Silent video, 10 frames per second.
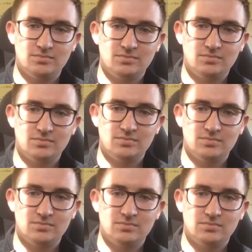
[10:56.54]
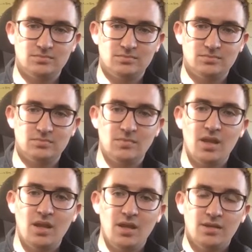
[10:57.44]

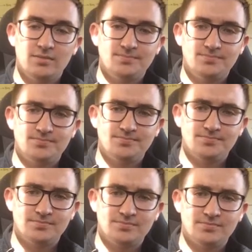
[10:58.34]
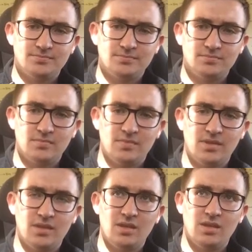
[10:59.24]

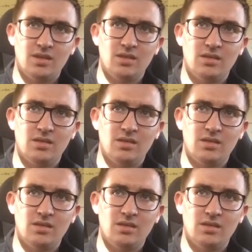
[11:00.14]
The person shown says nothing.